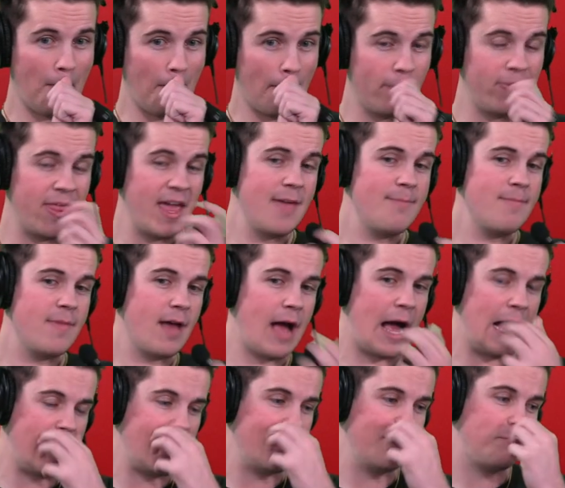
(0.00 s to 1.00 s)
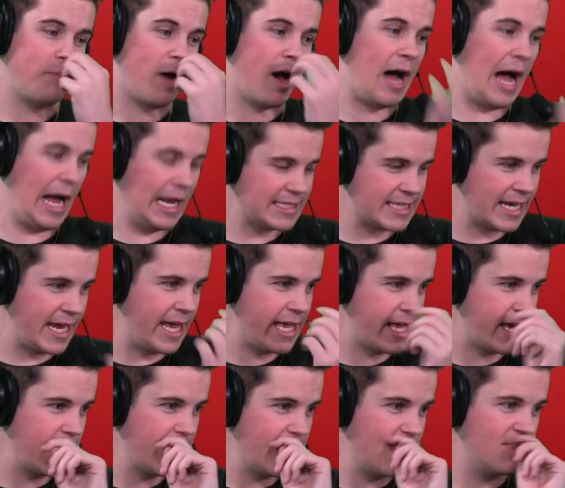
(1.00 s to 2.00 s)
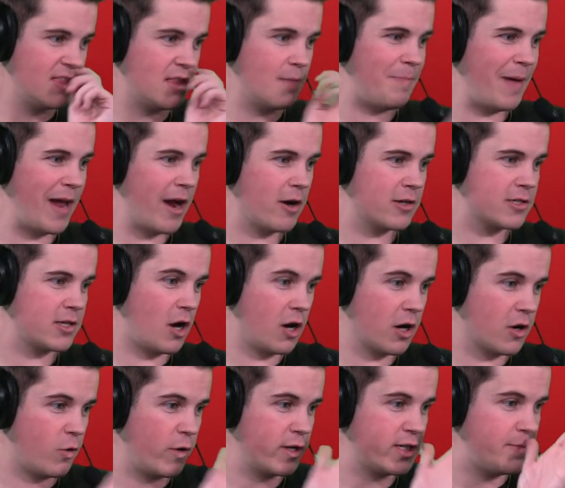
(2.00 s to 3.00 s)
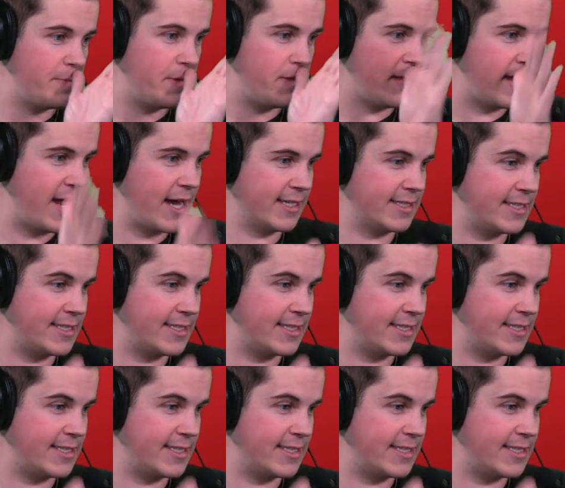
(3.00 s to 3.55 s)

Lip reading: They hot take, the Bears are going to be the next